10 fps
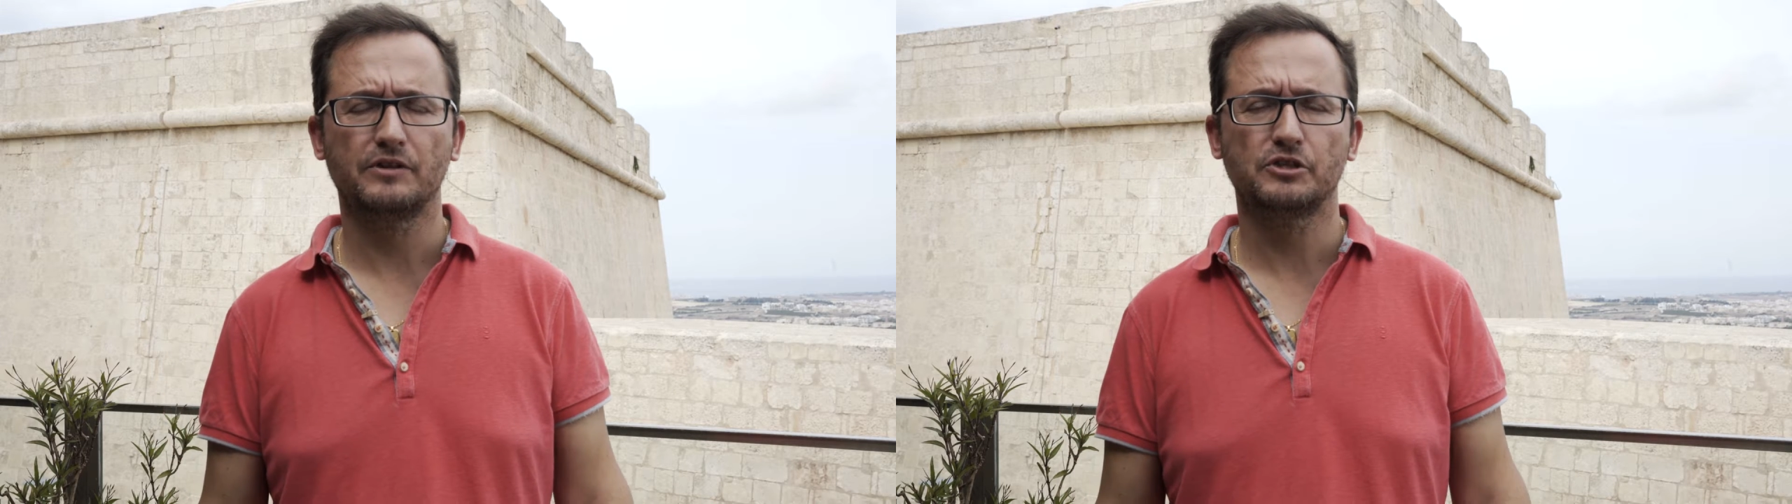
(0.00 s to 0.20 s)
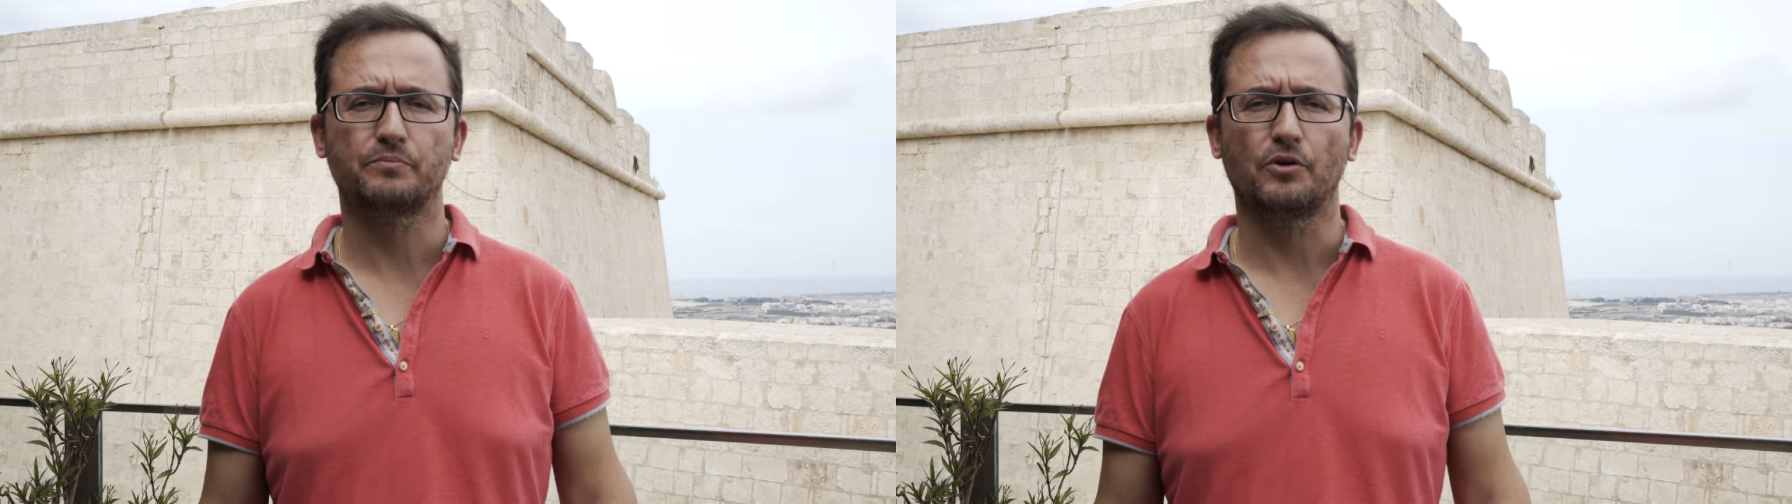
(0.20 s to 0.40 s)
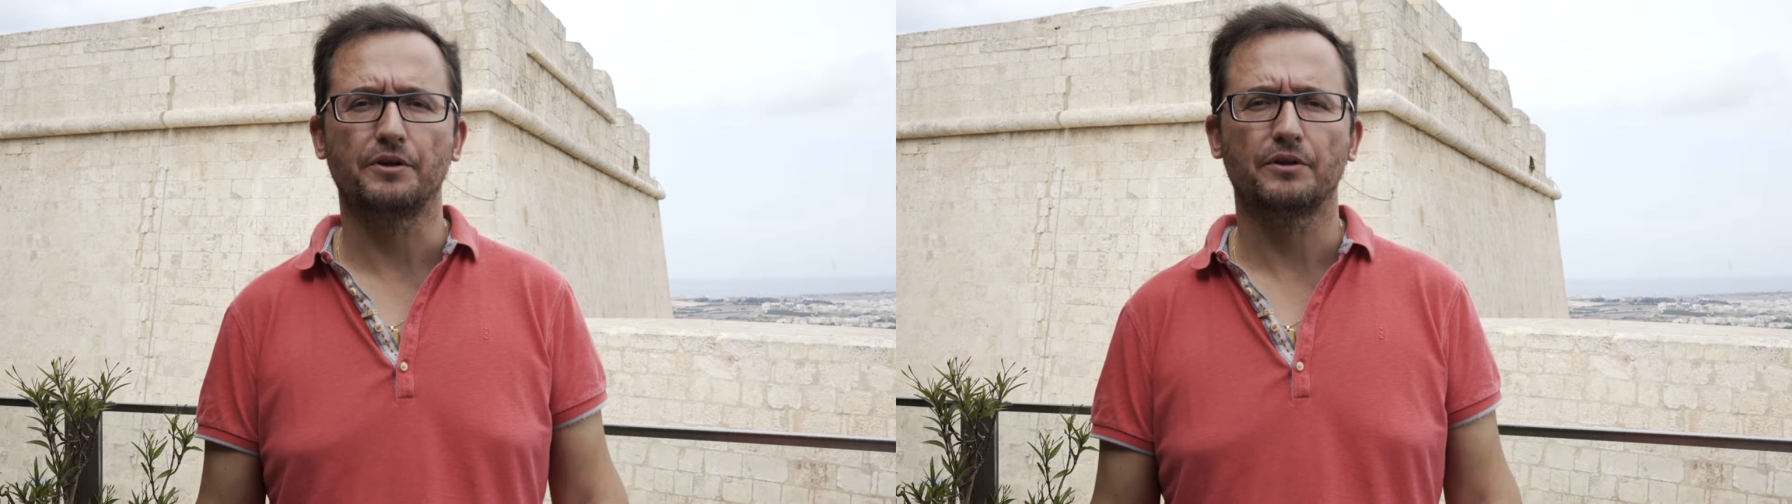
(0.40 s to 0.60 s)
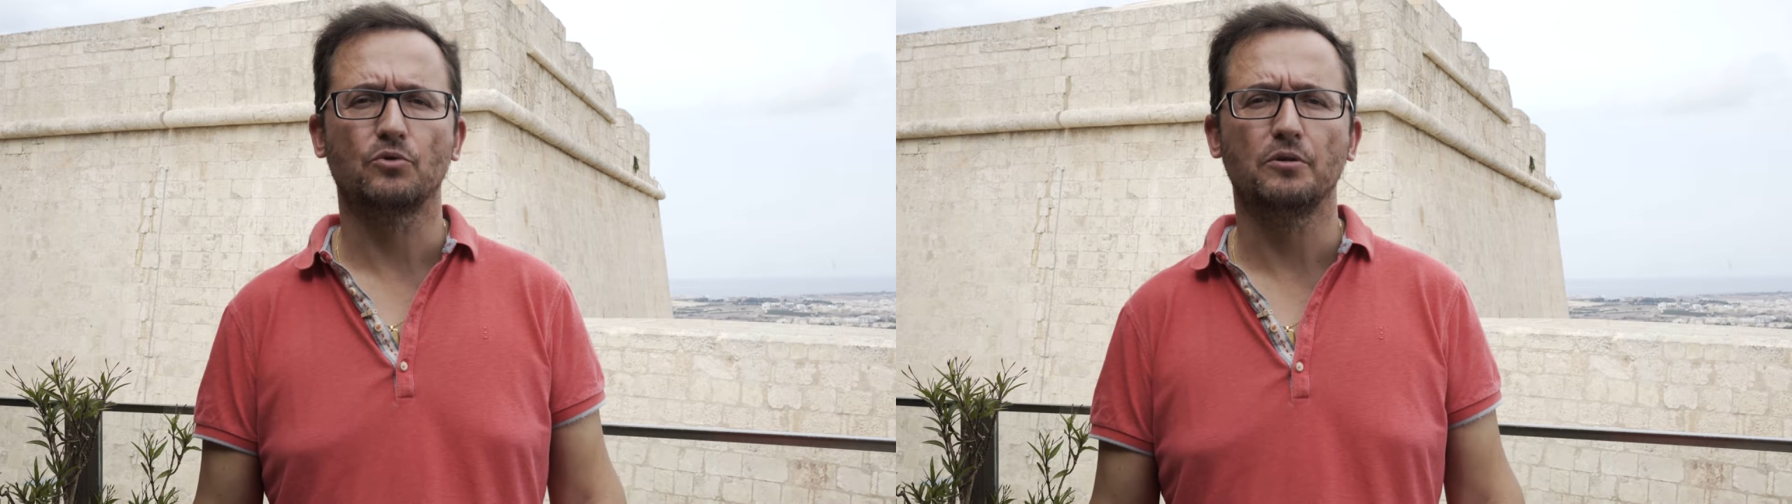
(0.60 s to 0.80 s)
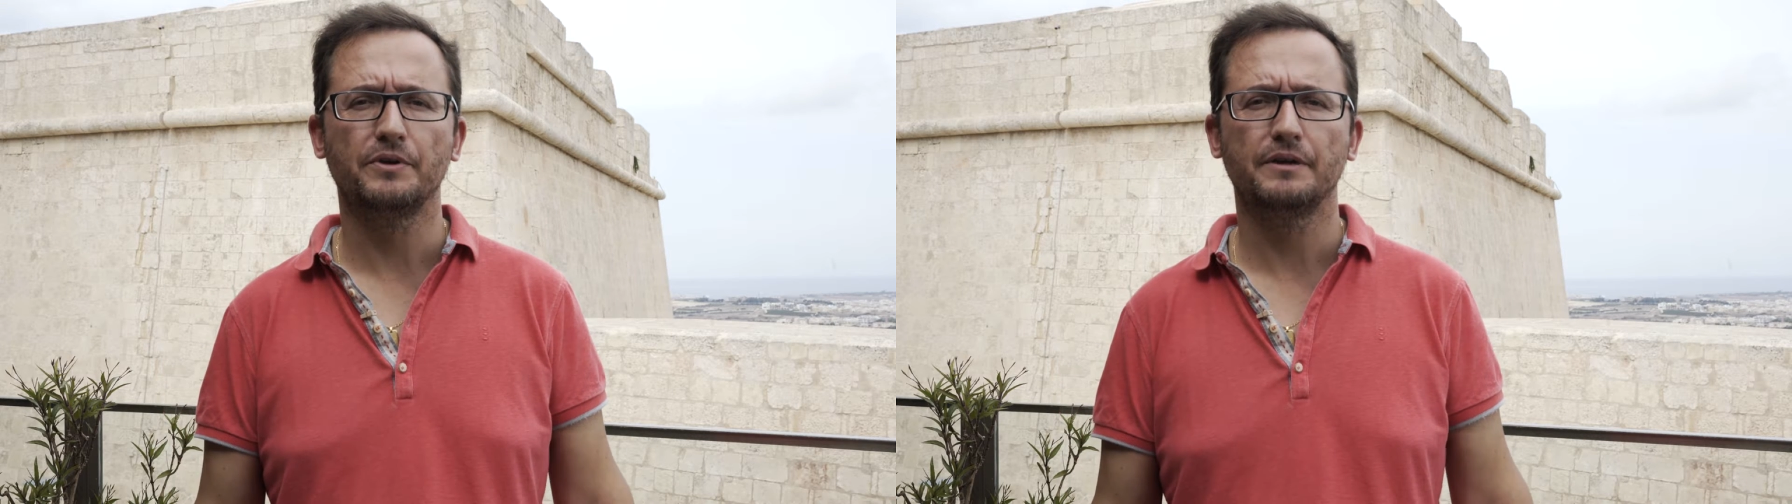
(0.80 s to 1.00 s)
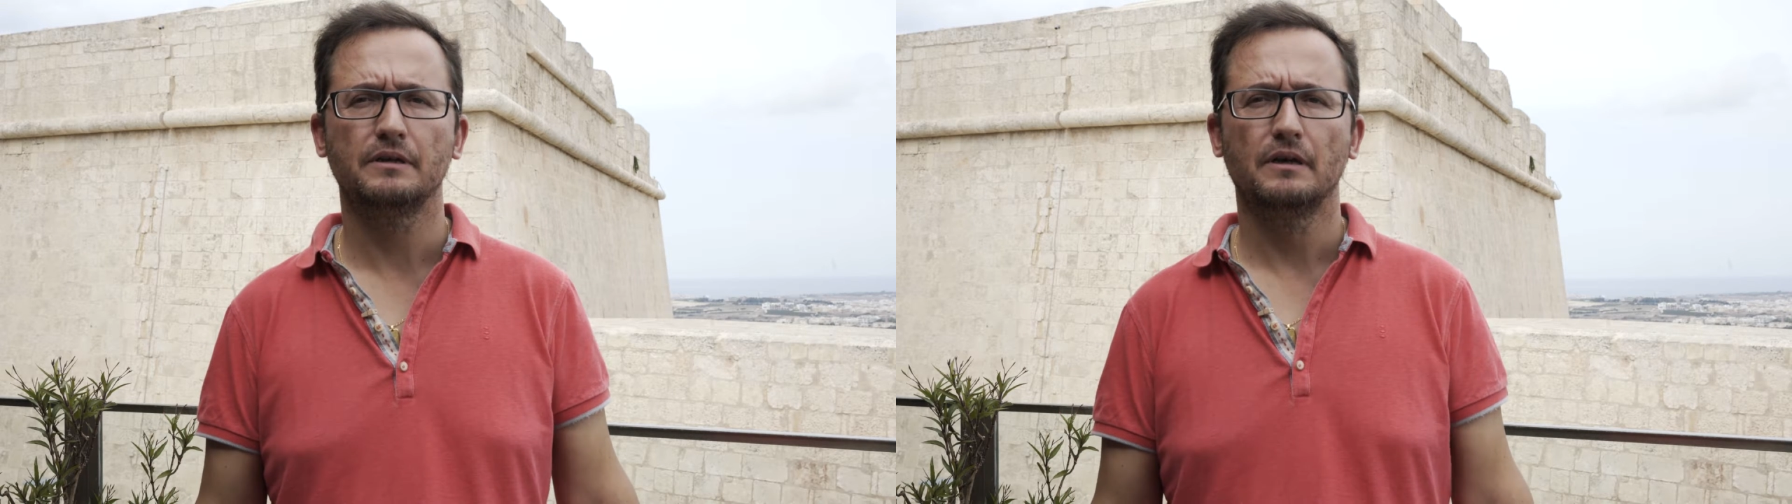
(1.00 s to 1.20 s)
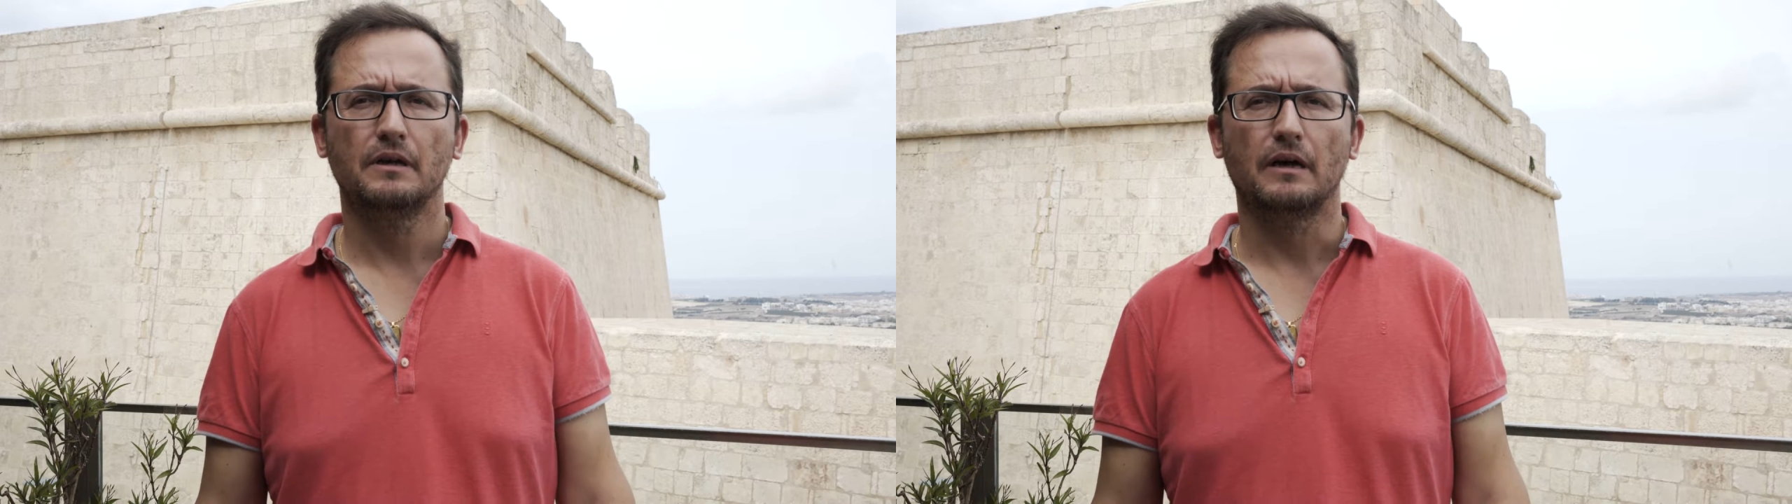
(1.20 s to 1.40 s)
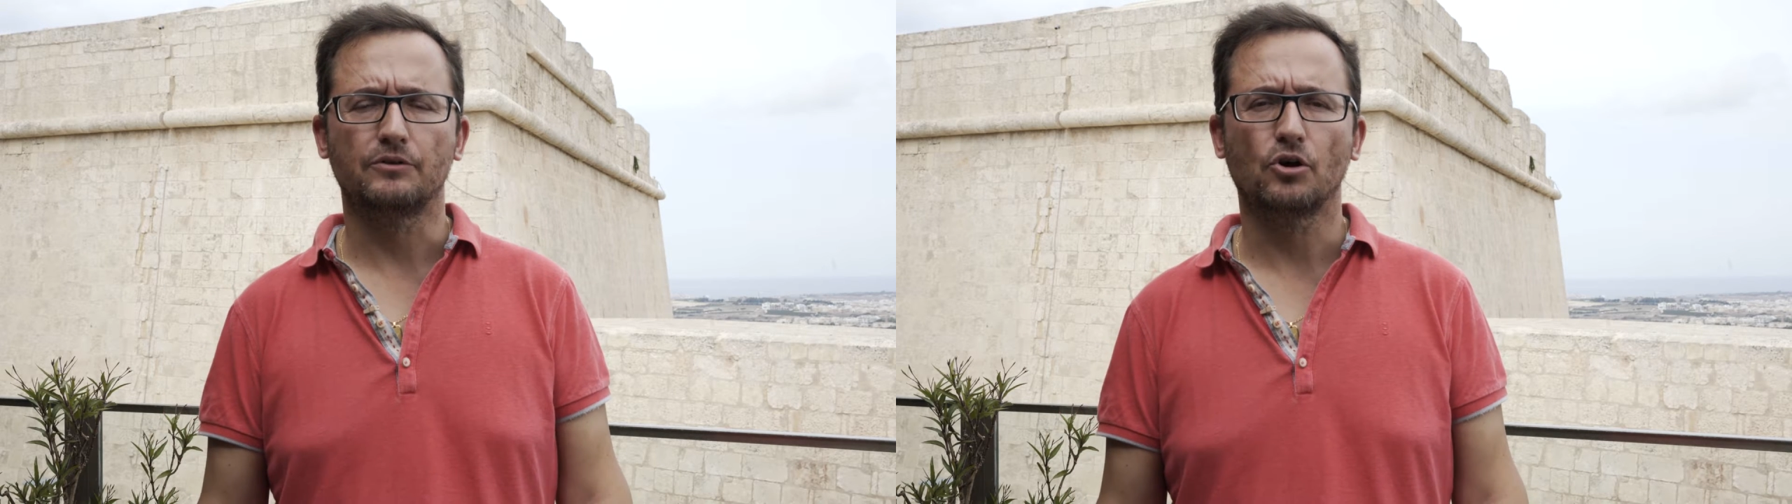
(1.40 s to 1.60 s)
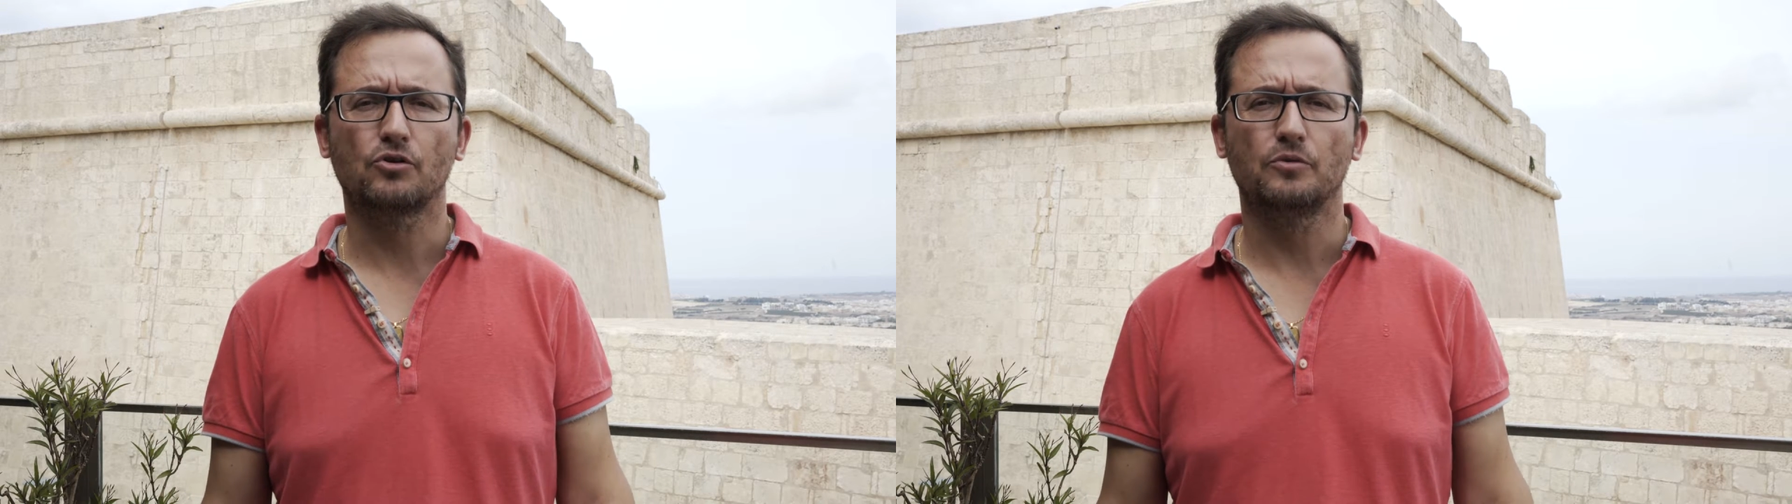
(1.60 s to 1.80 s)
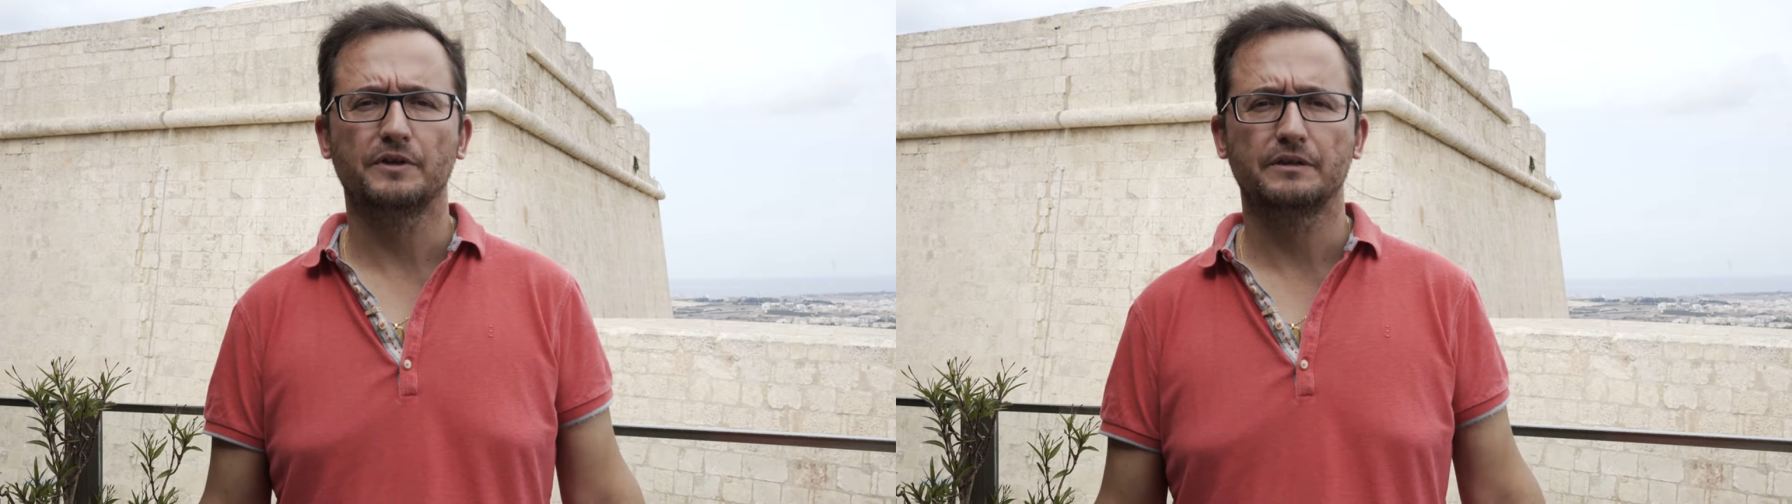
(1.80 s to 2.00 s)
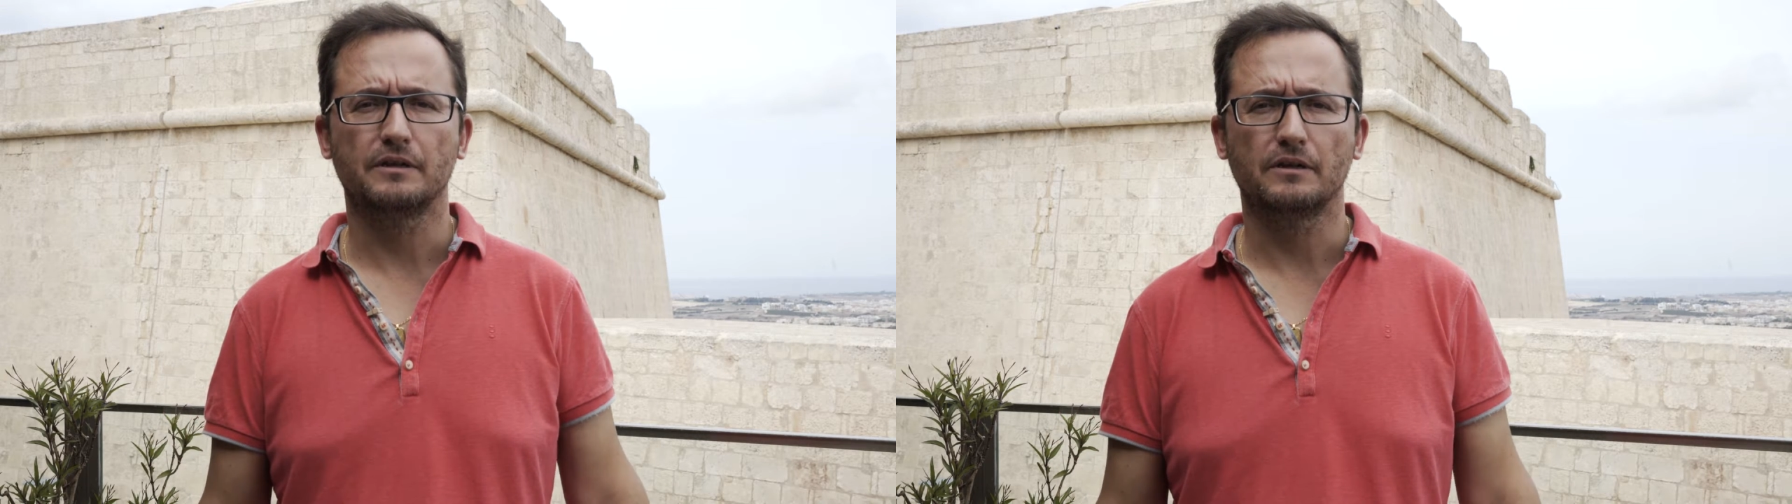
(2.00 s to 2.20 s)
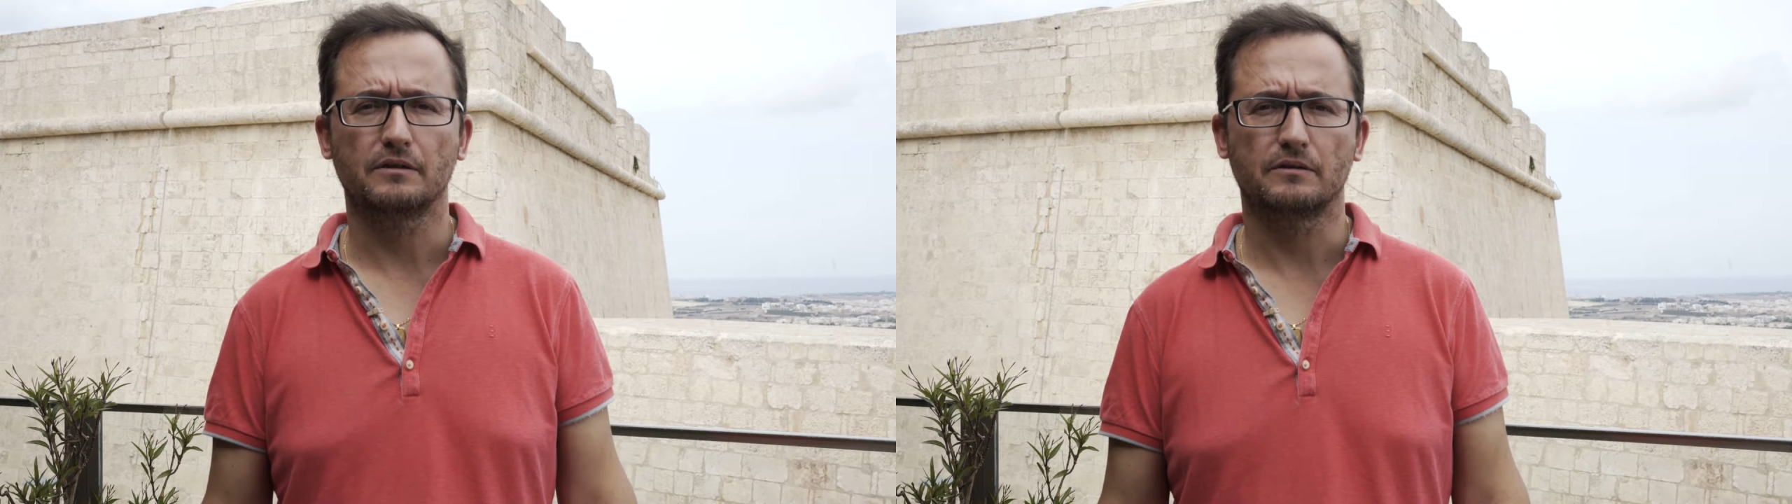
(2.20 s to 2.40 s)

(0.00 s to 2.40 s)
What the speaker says: this project will be a document